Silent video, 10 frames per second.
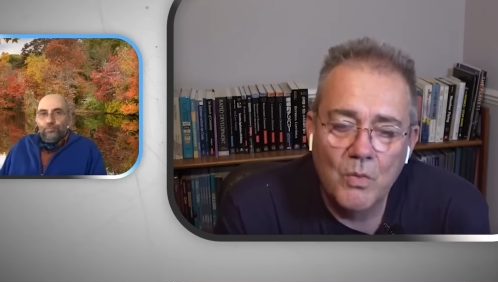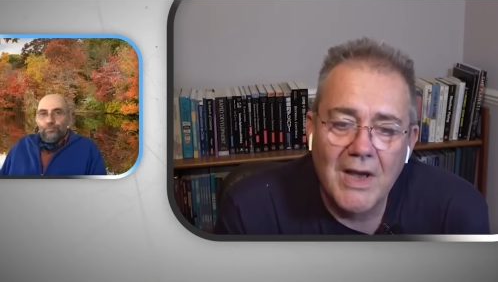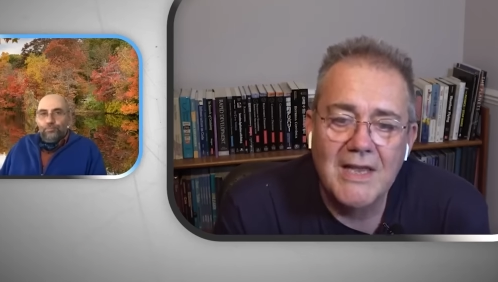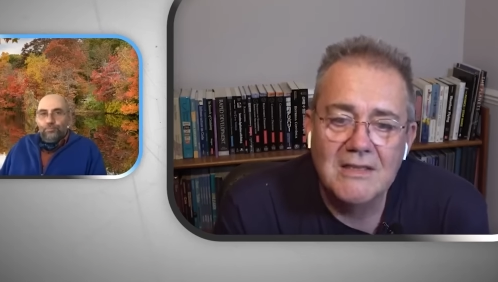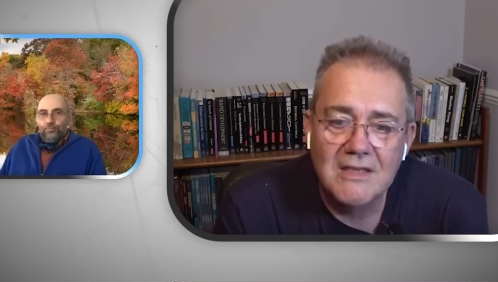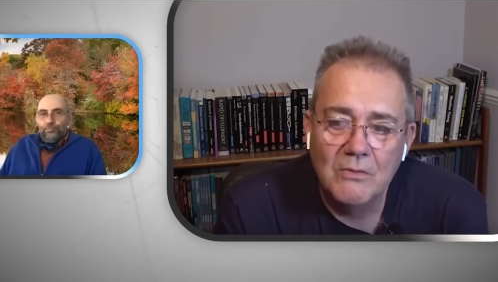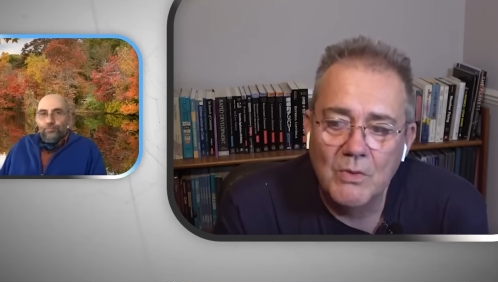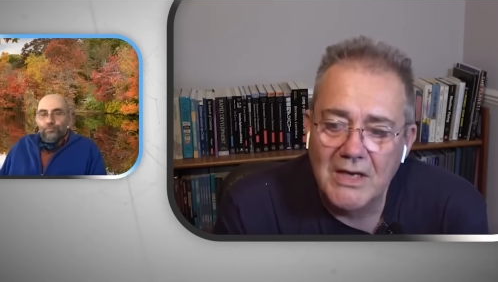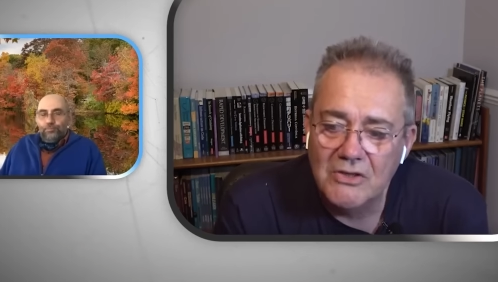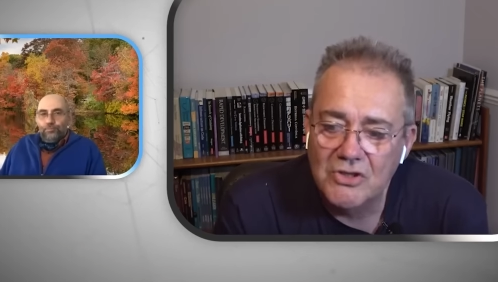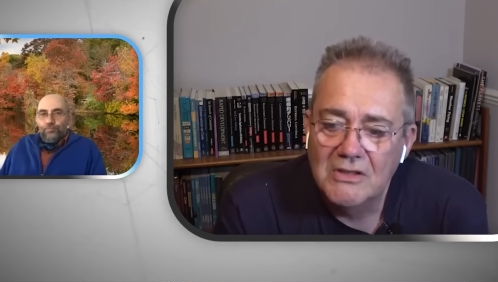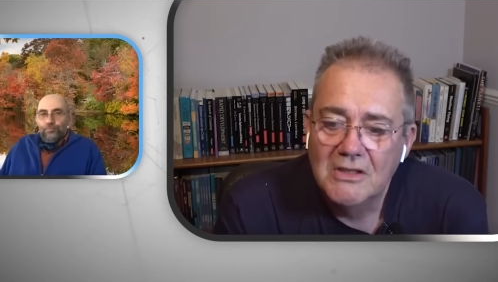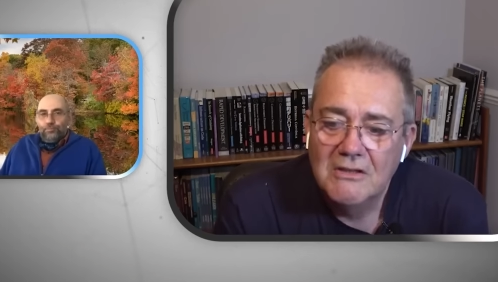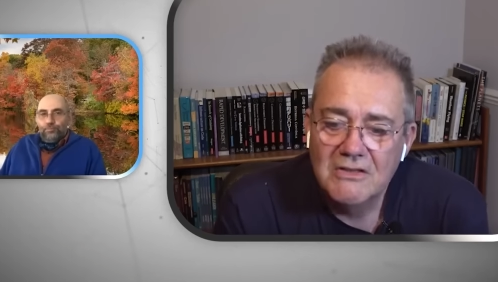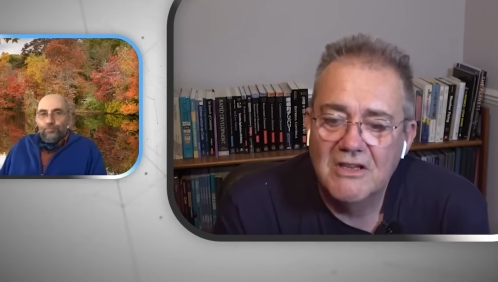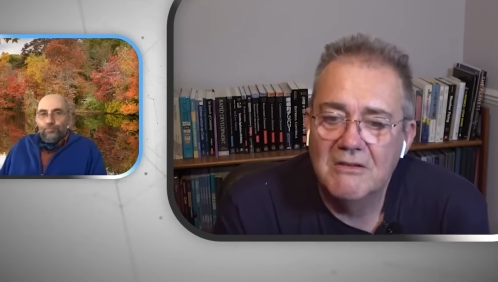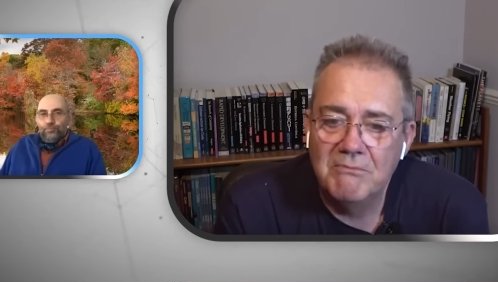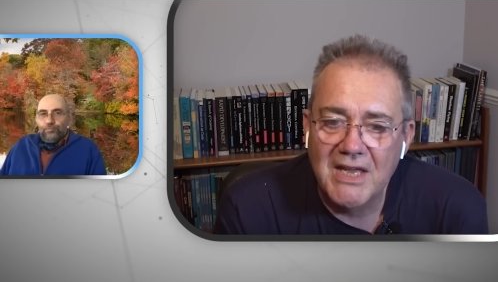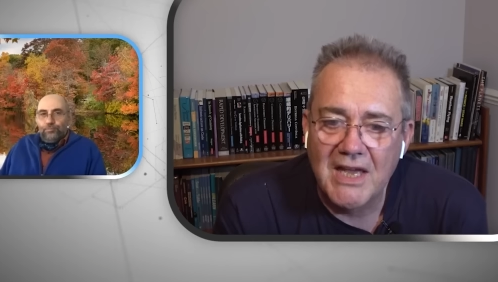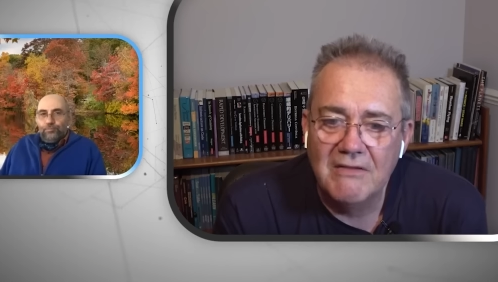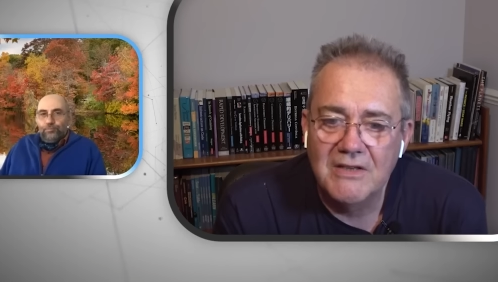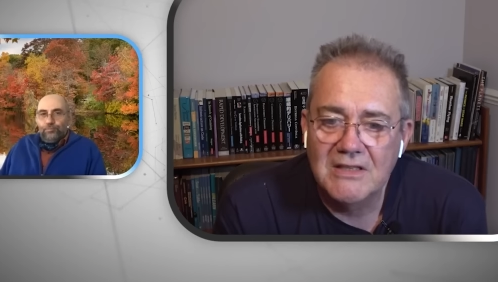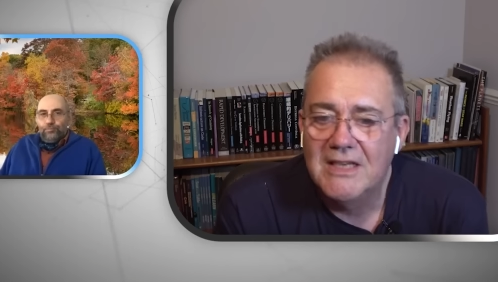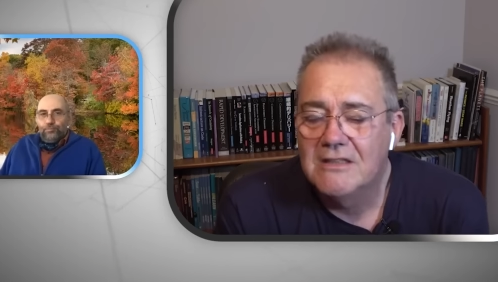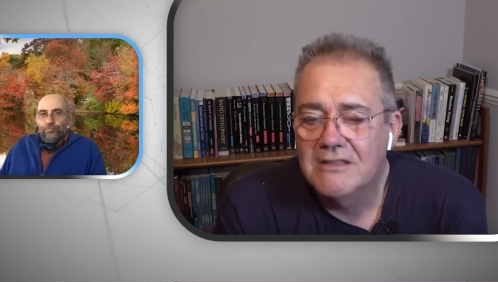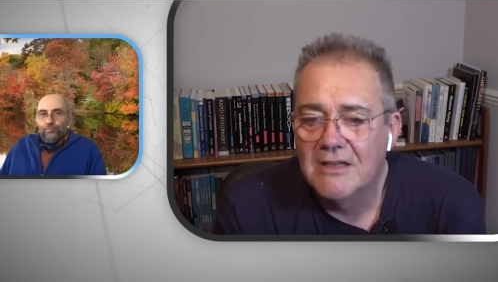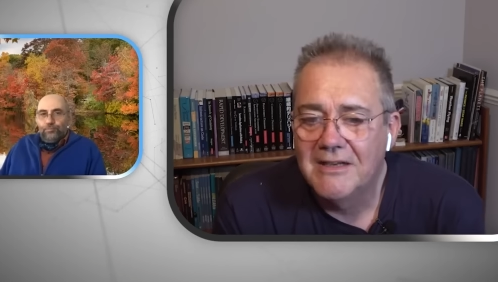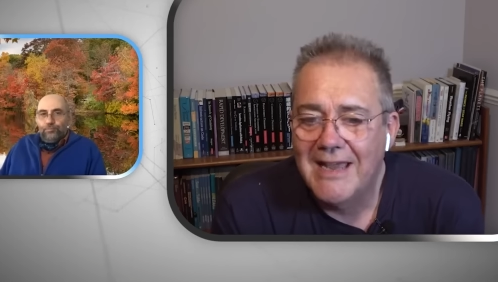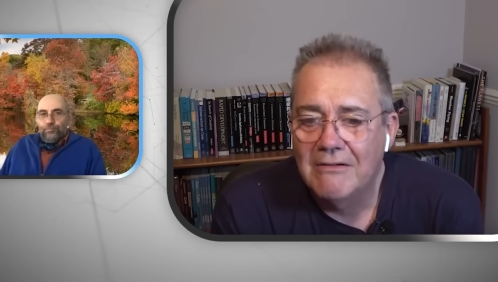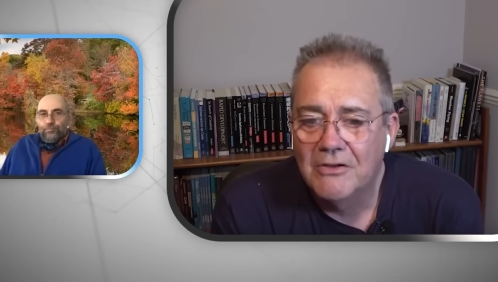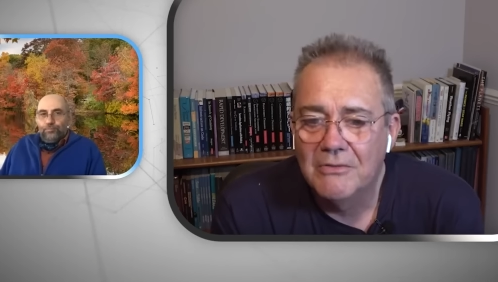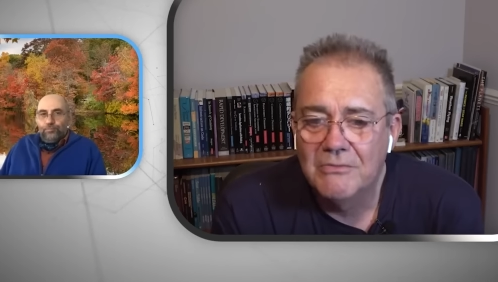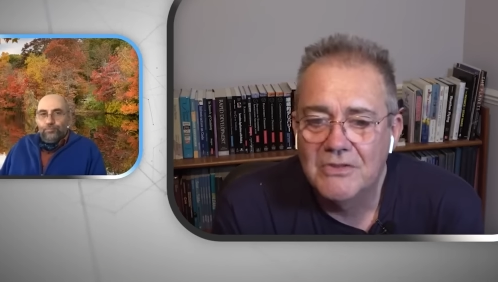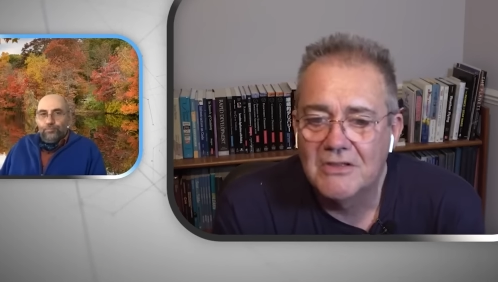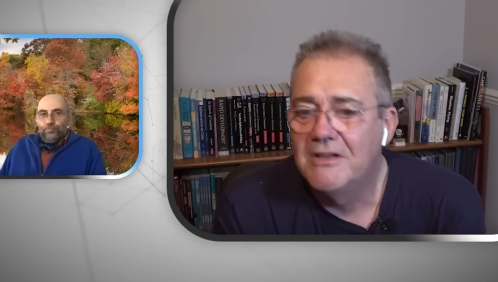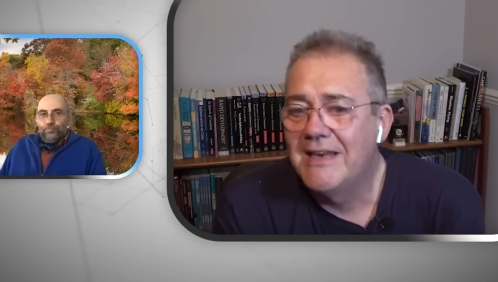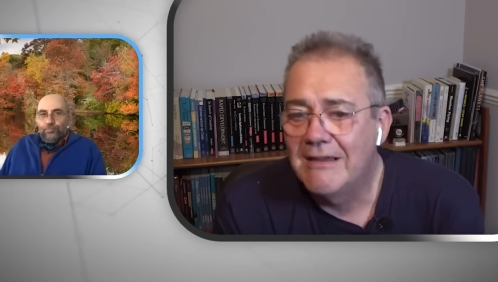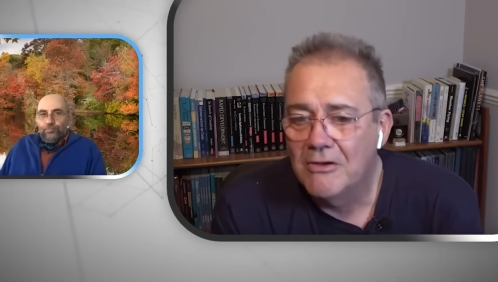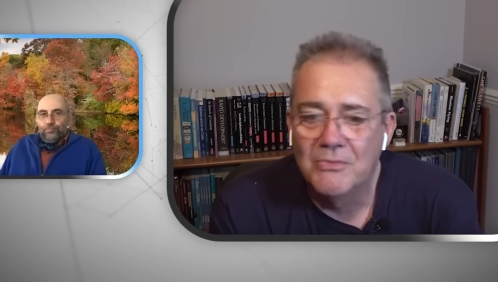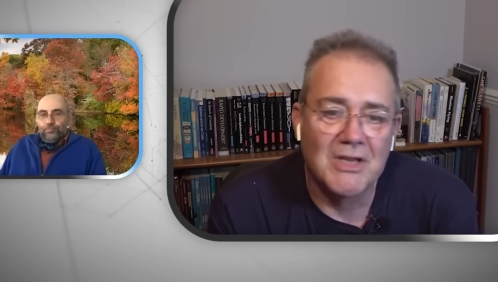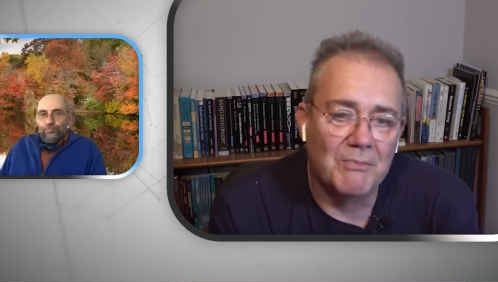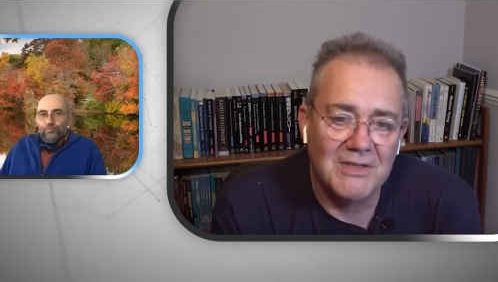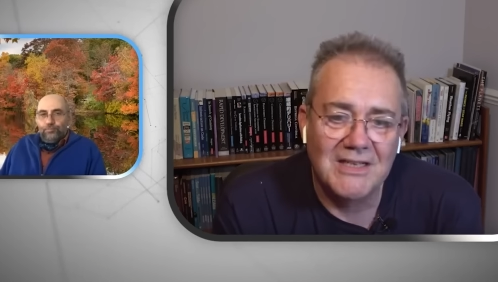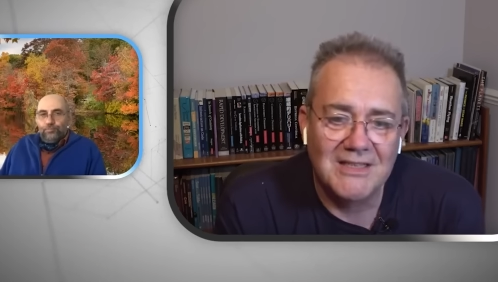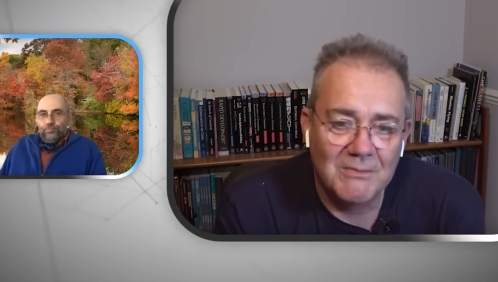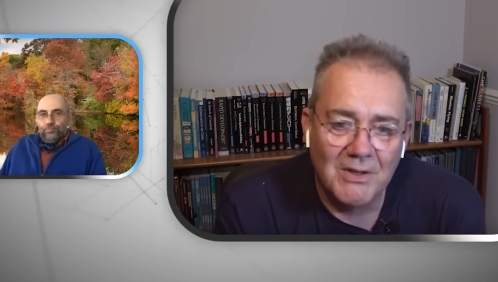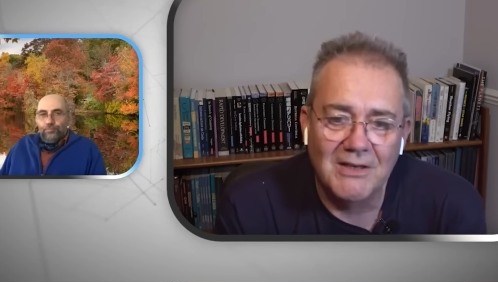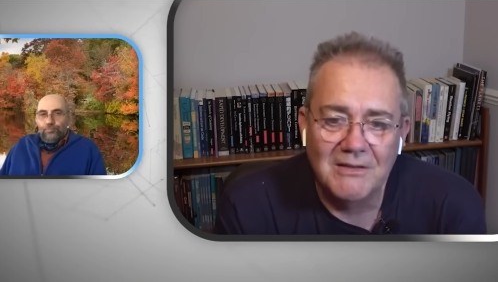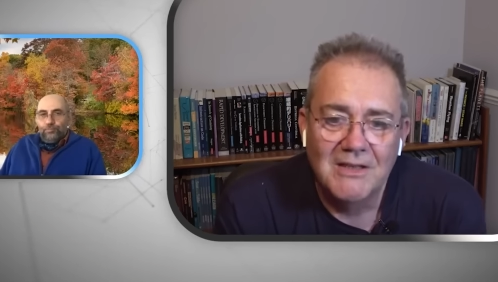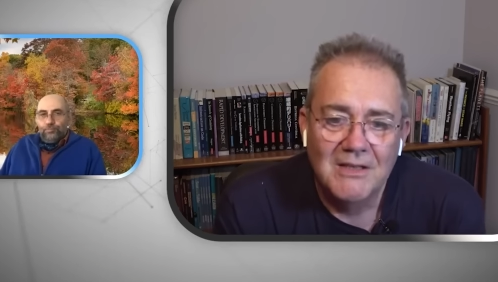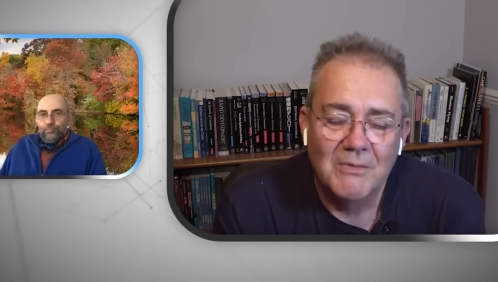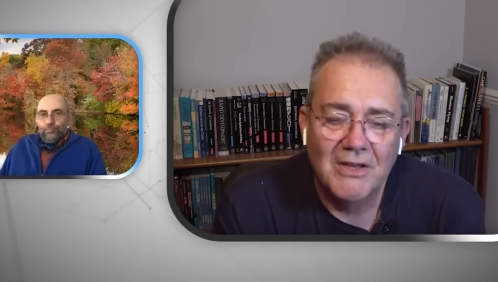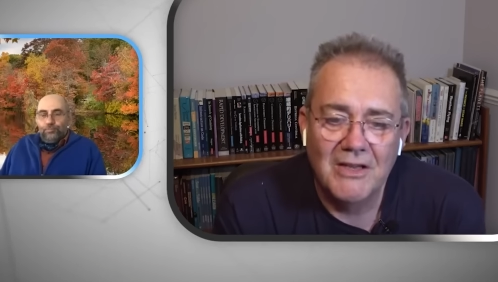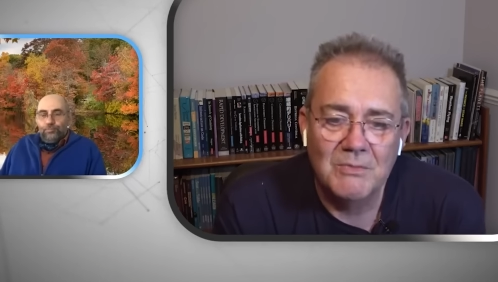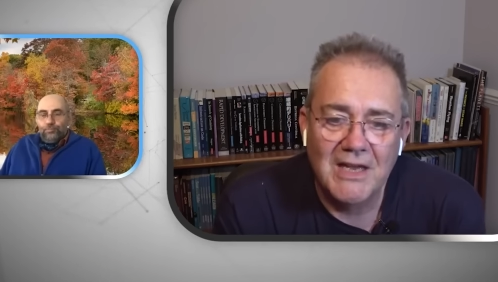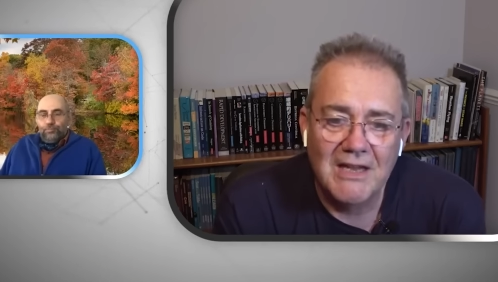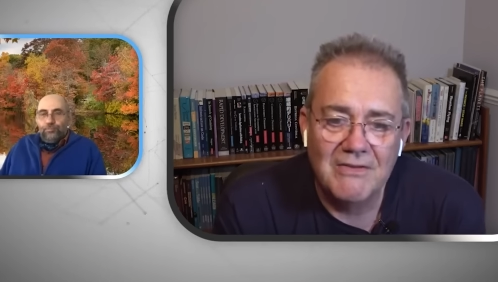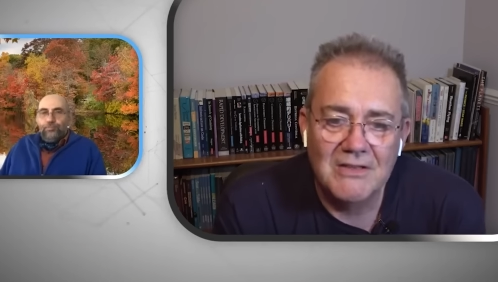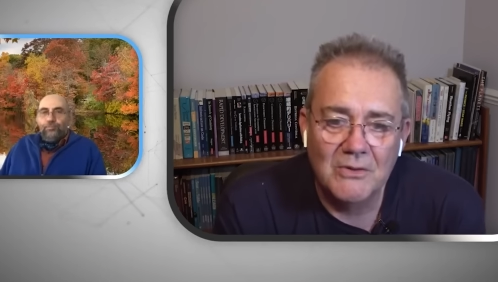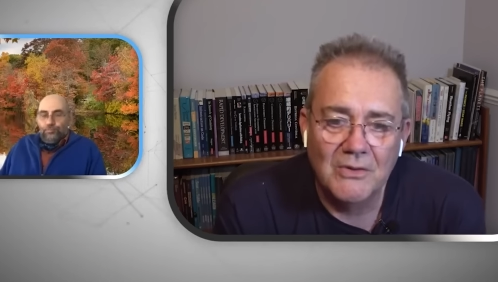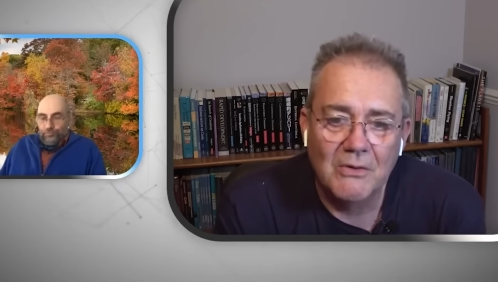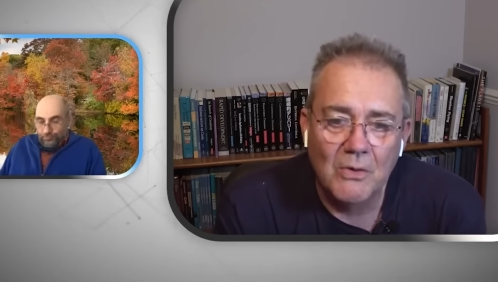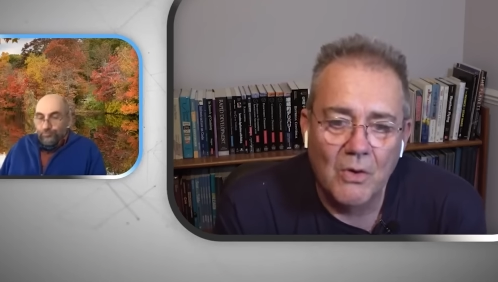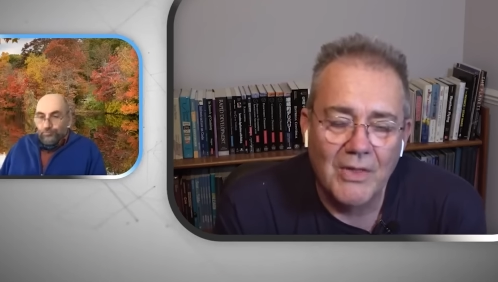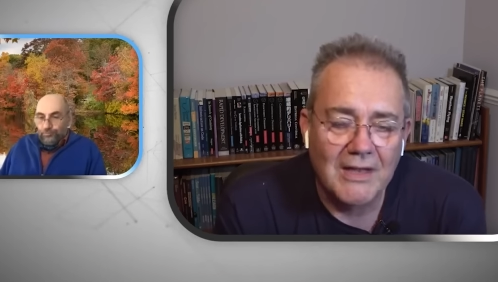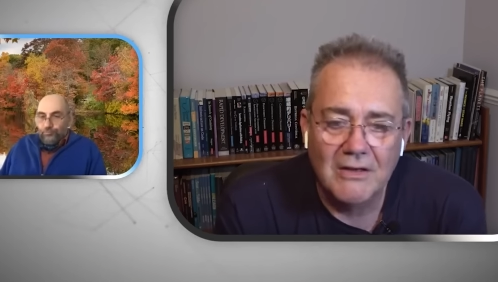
Speaker 1: the ways in which certain behaviors lead to certain outcomes, certain outcomes are predicted by, by those behaviors and all, all, all